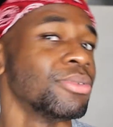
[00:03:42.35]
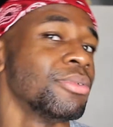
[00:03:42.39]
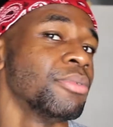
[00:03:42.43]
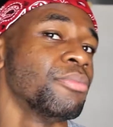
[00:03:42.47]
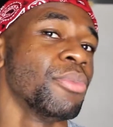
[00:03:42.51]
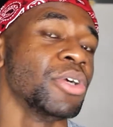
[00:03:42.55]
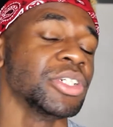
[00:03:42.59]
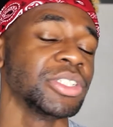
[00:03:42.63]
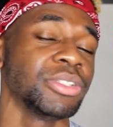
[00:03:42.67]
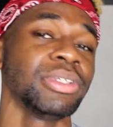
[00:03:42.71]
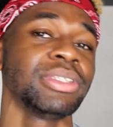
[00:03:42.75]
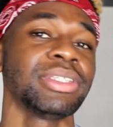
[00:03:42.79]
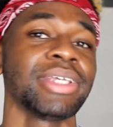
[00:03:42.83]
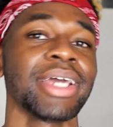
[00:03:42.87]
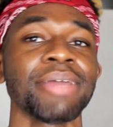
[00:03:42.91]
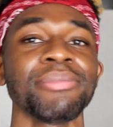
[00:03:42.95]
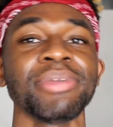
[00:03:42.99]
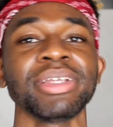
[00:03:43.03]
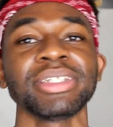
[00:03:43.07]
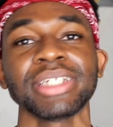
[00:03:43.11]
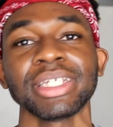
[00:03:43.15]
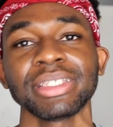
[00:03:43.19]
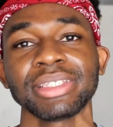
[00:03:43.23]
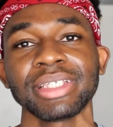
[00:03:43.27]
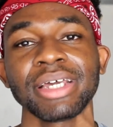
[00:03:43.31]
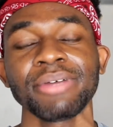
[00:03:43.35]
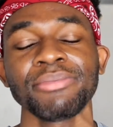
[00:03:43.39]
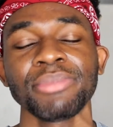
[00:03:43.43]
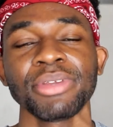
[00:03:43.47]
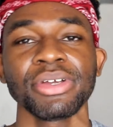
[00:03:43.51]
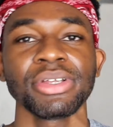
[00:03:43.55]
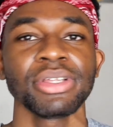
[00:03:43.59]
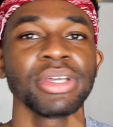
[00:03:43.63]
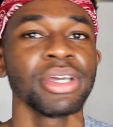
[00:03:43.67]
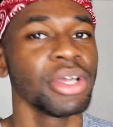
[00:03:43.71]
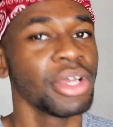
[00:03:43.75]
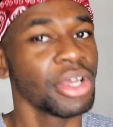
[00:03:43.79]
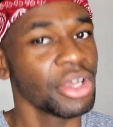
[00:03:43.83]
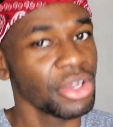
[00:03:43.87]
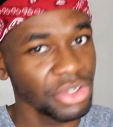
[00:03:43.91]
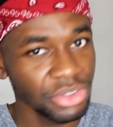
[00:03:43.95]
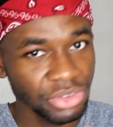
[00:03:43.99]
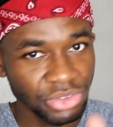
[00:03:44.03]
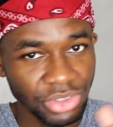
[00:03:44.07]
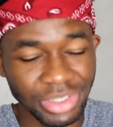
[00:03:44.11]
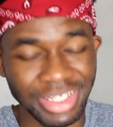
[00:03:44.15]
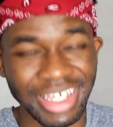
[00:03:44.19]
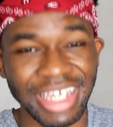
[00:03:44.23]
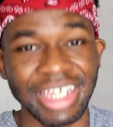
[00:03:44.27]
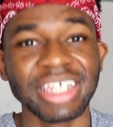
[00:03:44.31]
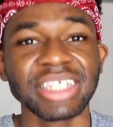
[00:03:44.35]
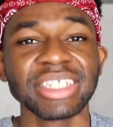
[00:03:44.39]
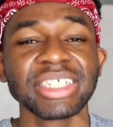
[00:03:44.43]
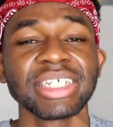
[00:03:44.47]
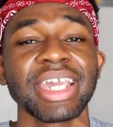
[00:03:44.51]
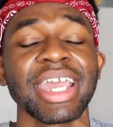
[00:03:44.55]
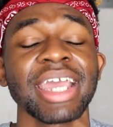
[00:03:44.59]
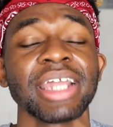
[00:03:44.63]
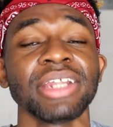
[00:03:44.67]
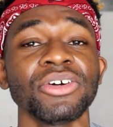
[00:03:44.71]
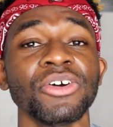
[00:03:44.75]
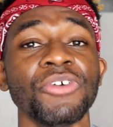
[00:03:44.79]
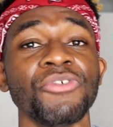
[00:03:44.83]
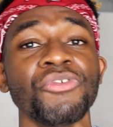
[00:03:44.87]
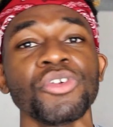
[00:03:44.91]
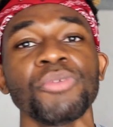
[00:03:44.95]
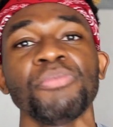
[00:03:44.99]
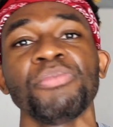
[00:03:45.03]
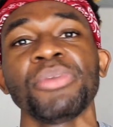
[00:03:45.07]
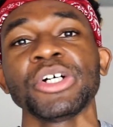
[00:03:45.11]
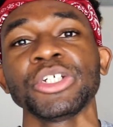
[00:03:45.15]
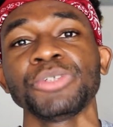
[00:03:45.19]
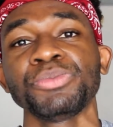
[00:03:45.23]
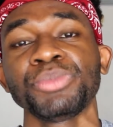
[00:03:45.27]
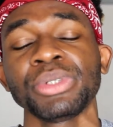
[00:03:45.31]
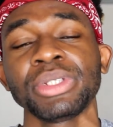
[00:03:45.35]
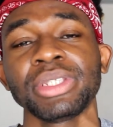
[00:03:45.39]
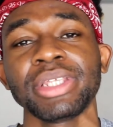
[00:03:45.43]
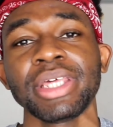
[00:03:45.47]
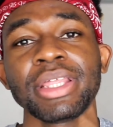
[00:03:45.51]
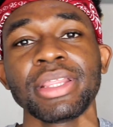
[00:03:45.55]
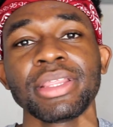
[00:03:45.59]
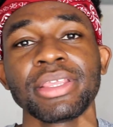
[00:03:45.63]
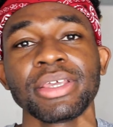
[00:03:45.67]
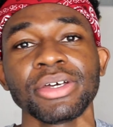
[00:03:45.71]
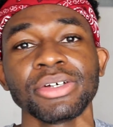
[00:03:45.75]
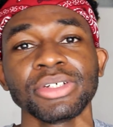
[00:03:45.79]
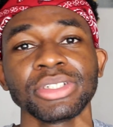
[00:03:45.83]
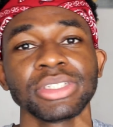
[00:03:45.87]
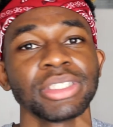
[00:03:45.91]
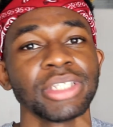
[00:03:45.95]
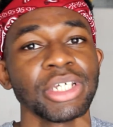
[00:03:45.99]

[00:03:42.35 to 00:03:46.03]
Most of the time it's a tablet, to take a scan of your passport details.